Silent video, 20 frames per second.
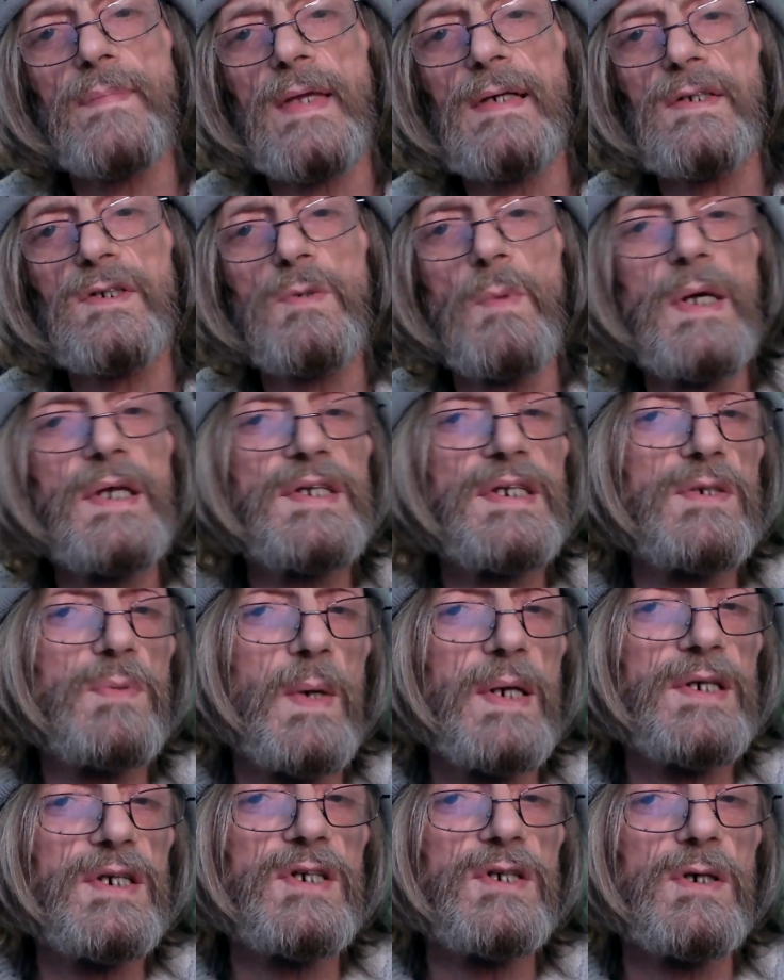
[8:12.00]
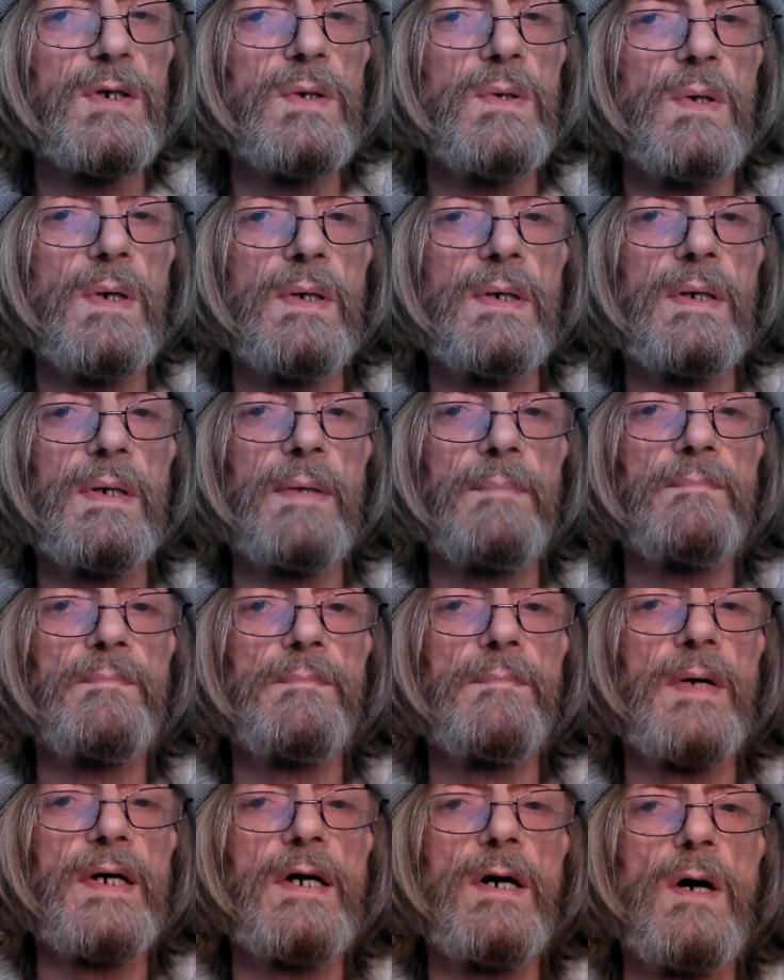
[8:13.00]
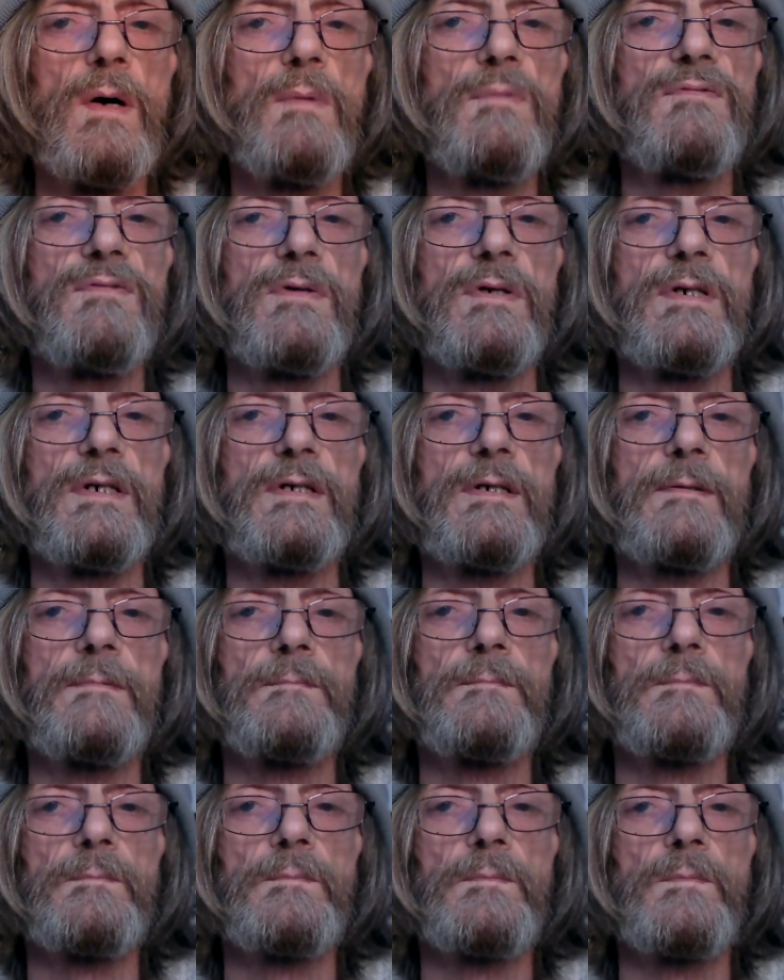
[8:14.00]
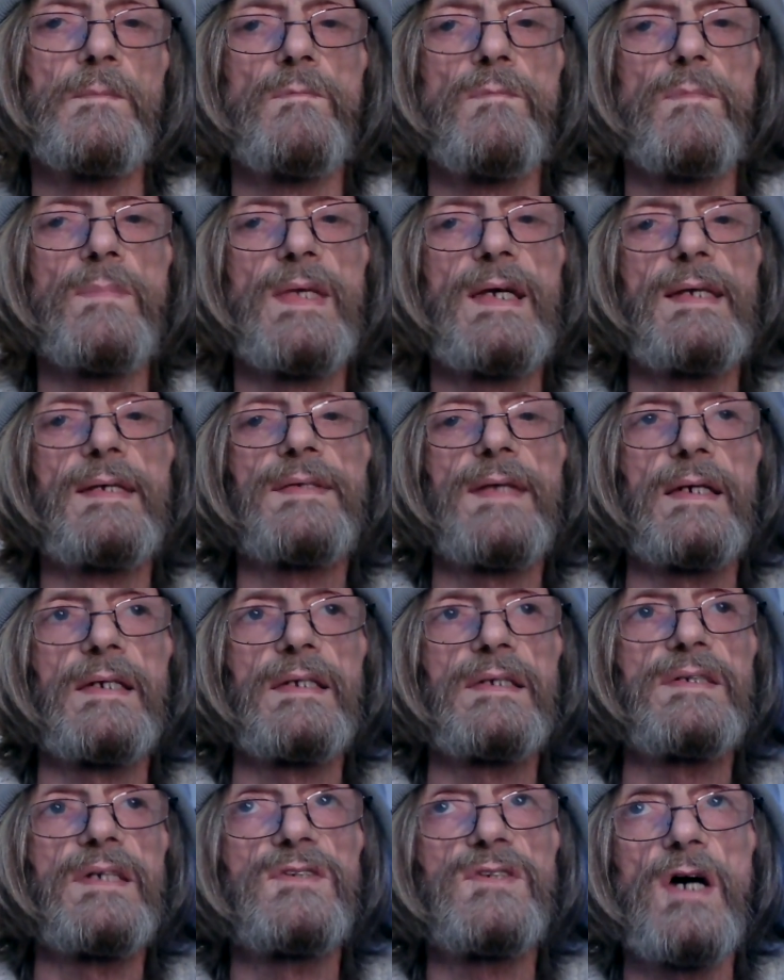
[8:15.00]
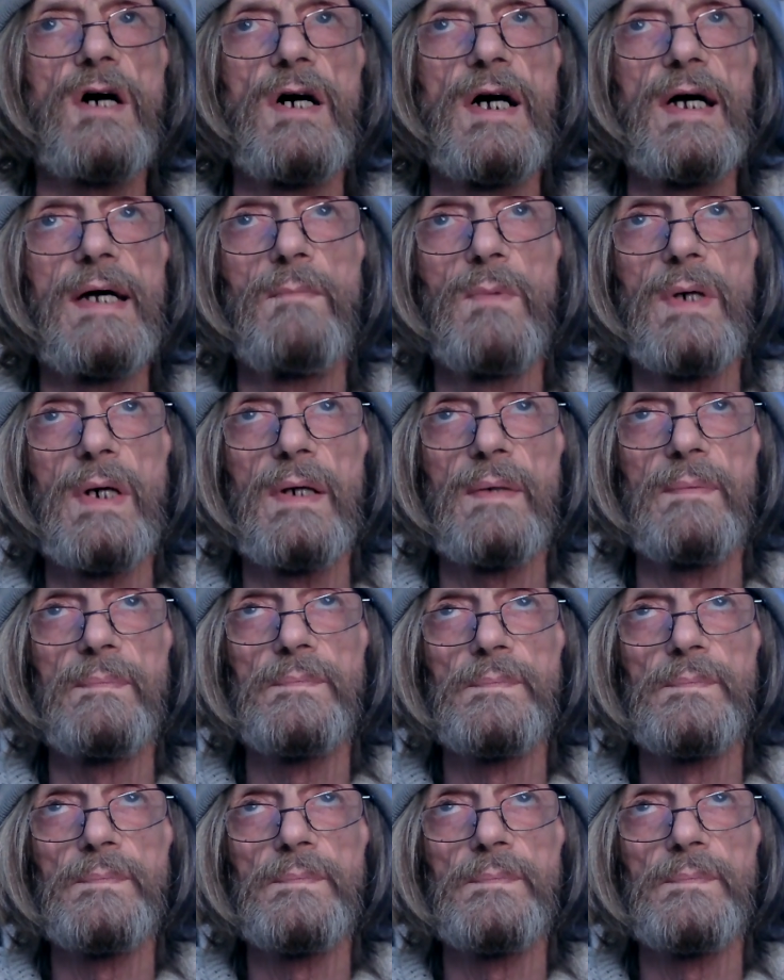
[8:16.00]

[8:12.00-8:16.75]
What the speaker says: 2022, my hope for it is that it's a time where